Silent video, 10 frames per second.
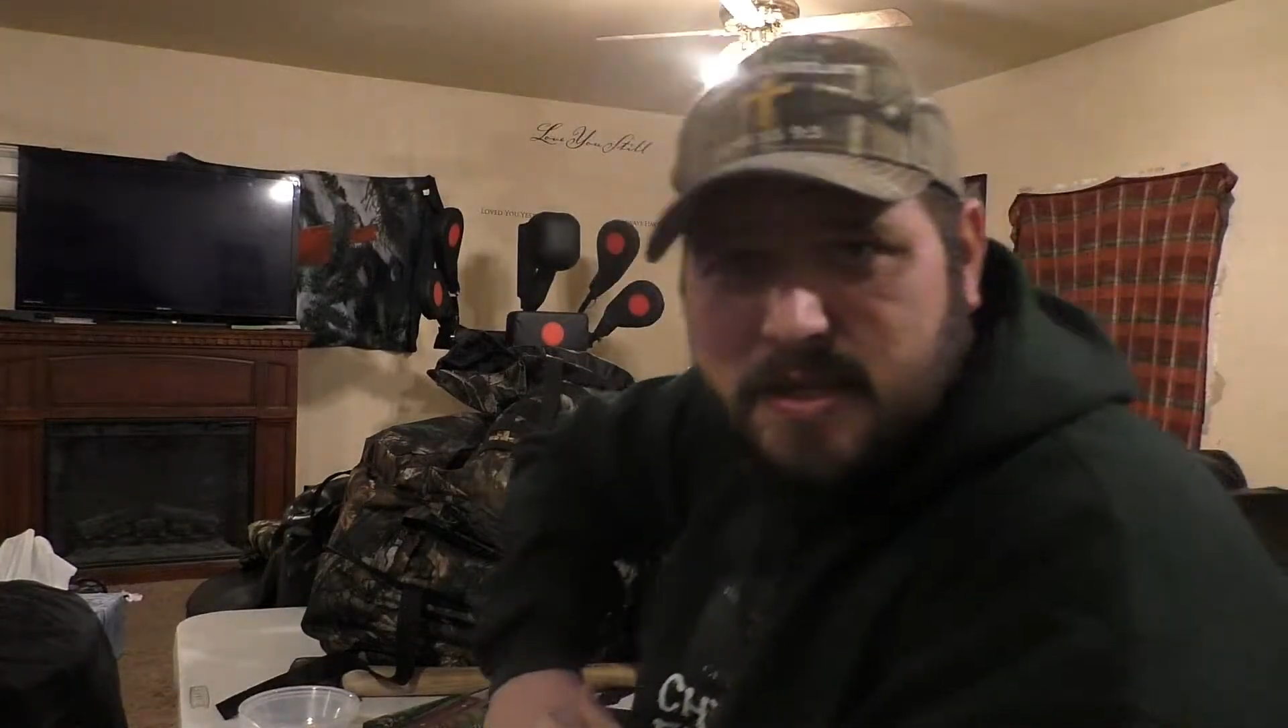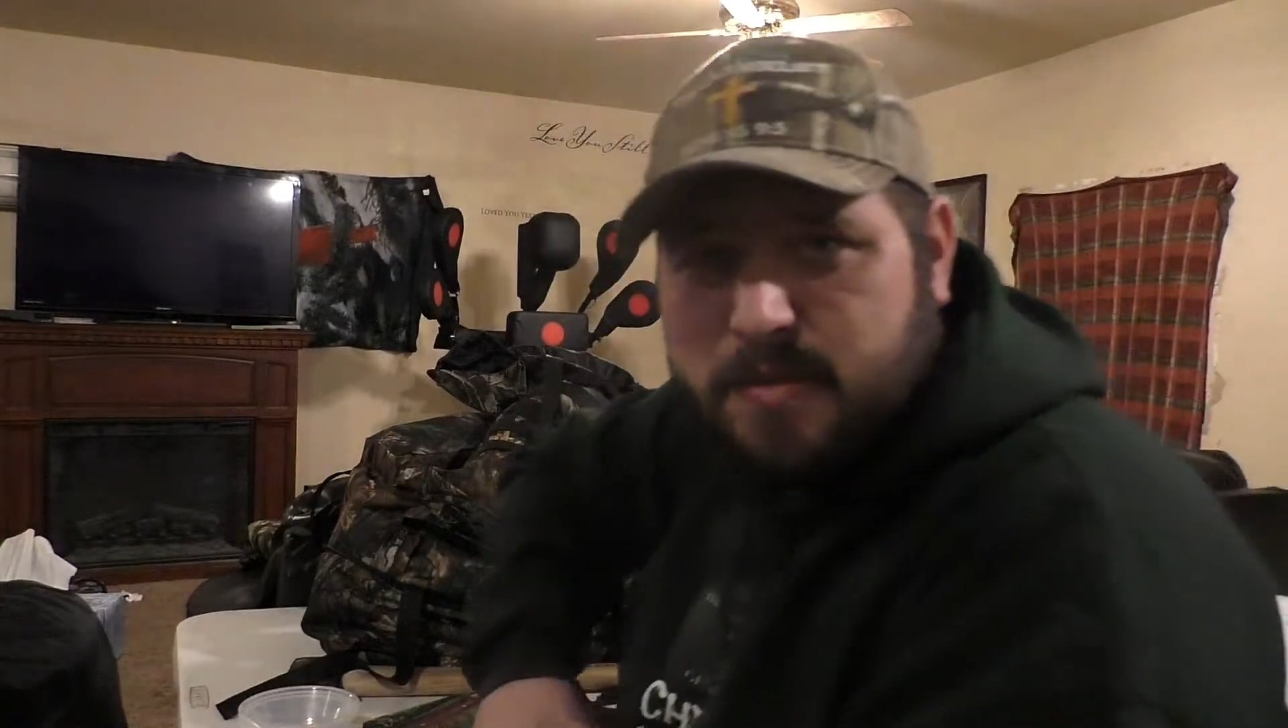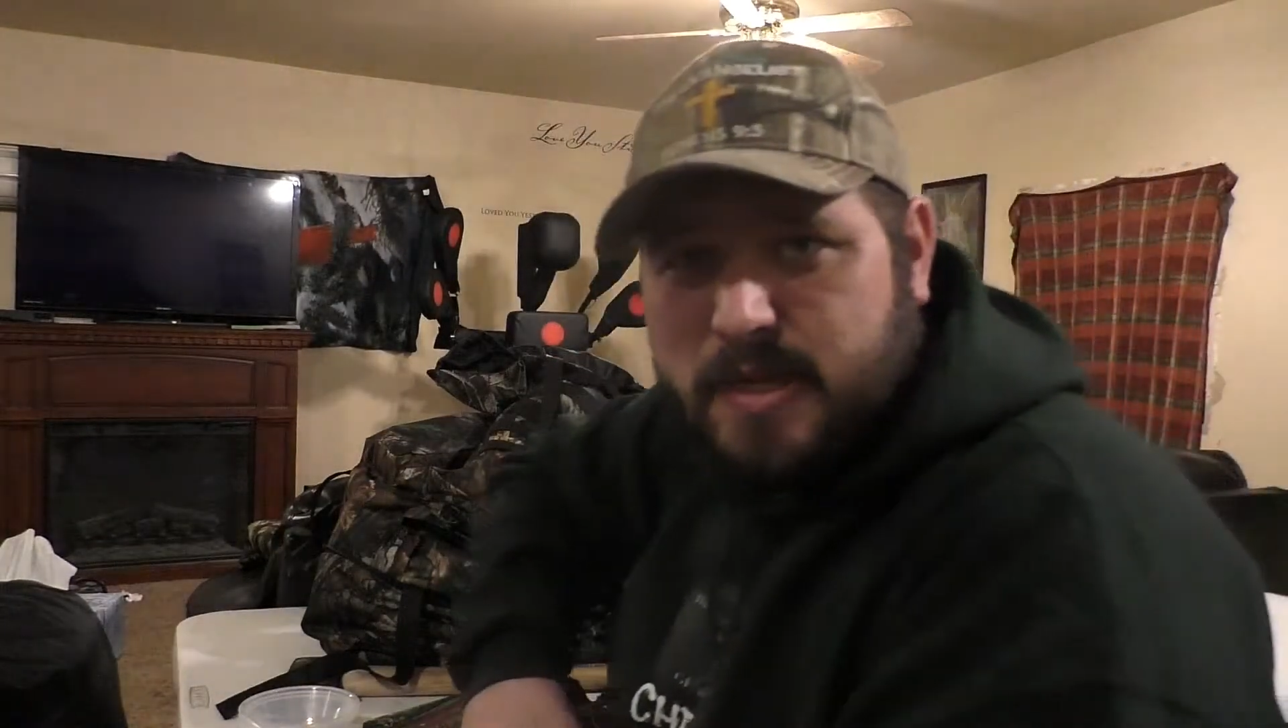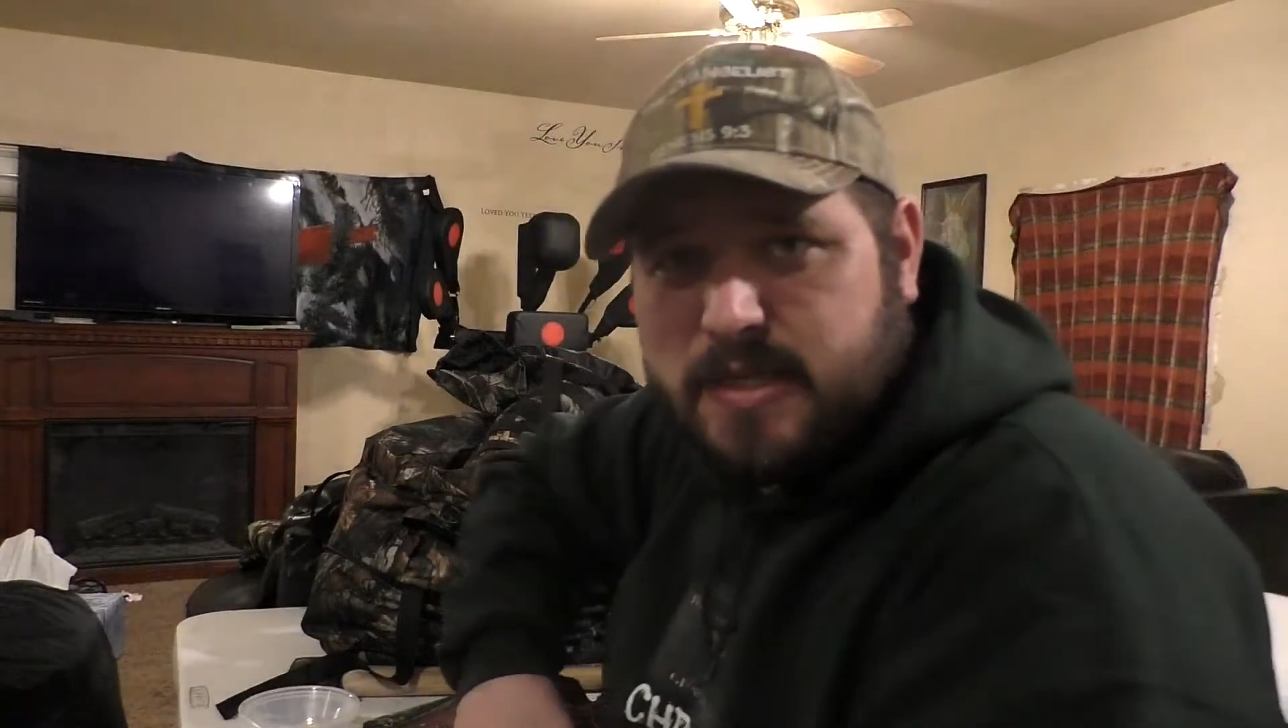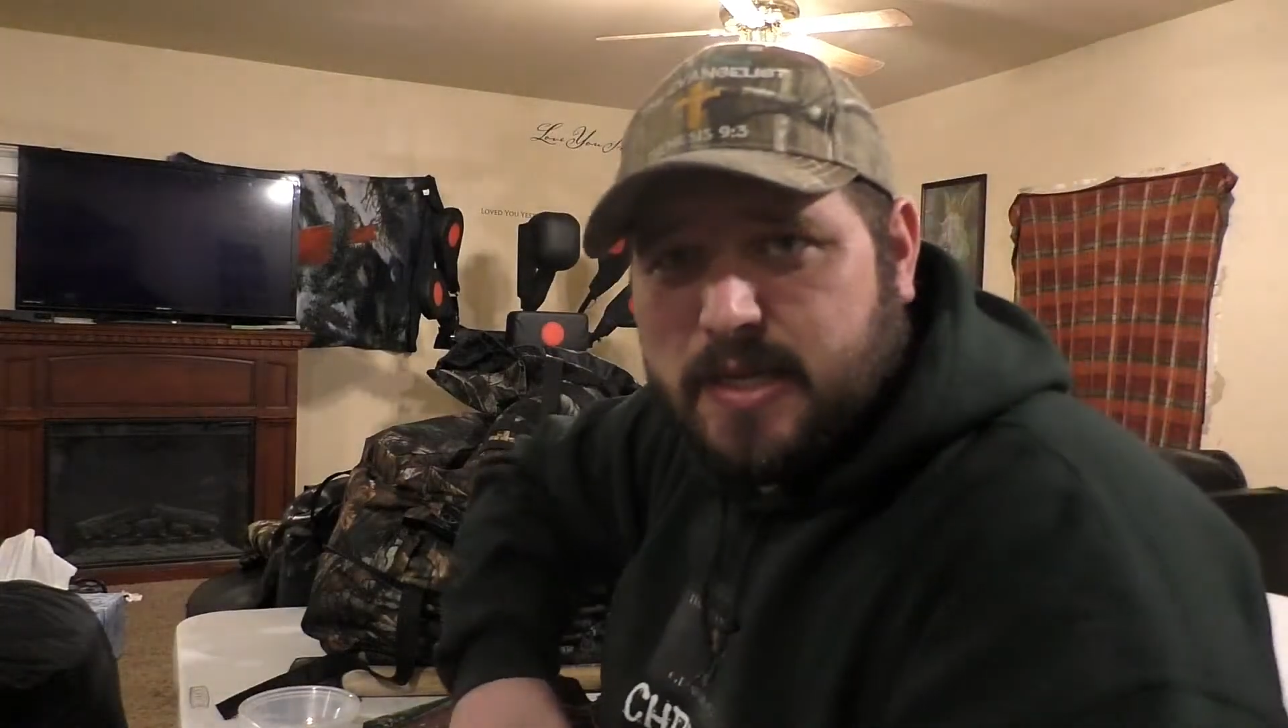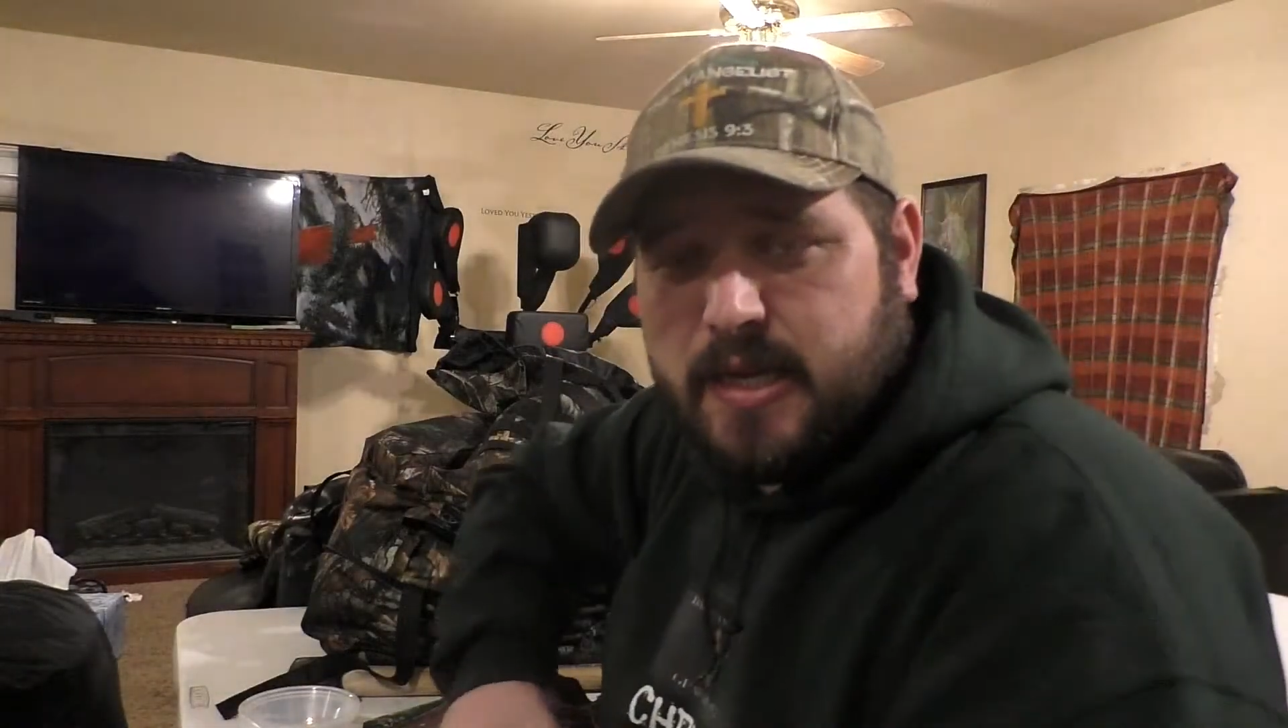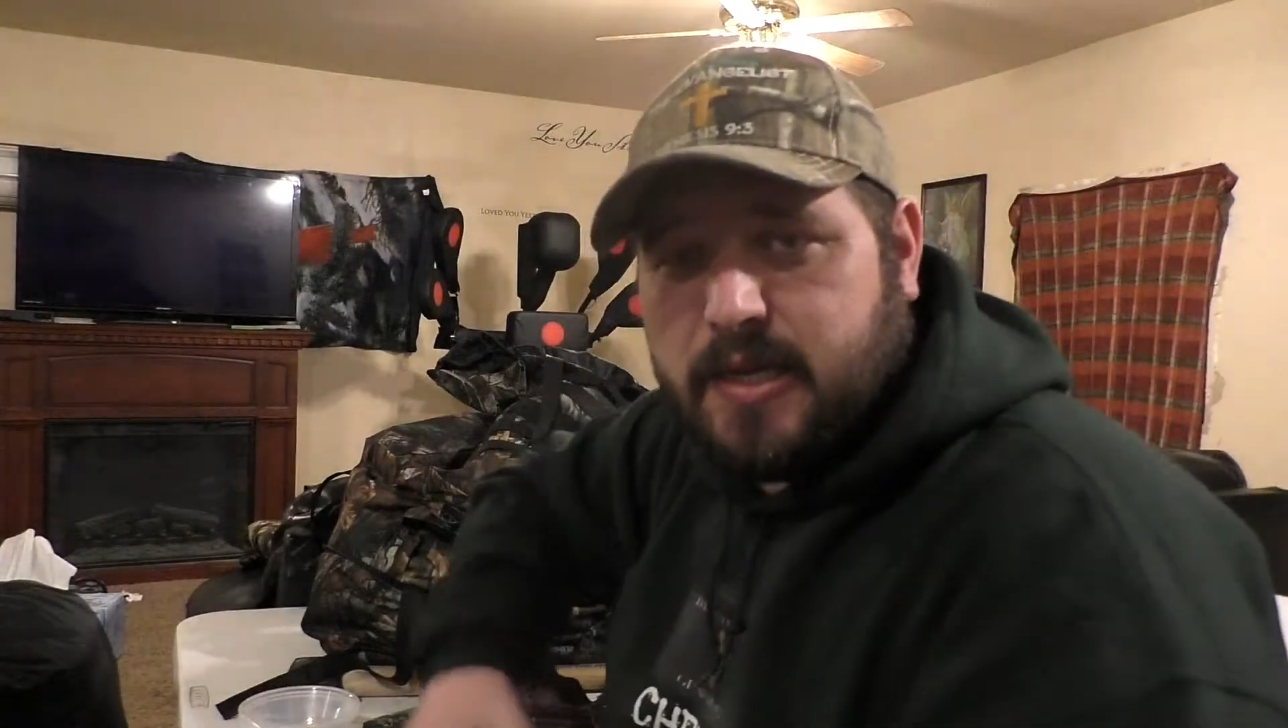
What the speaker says: the biggest thing.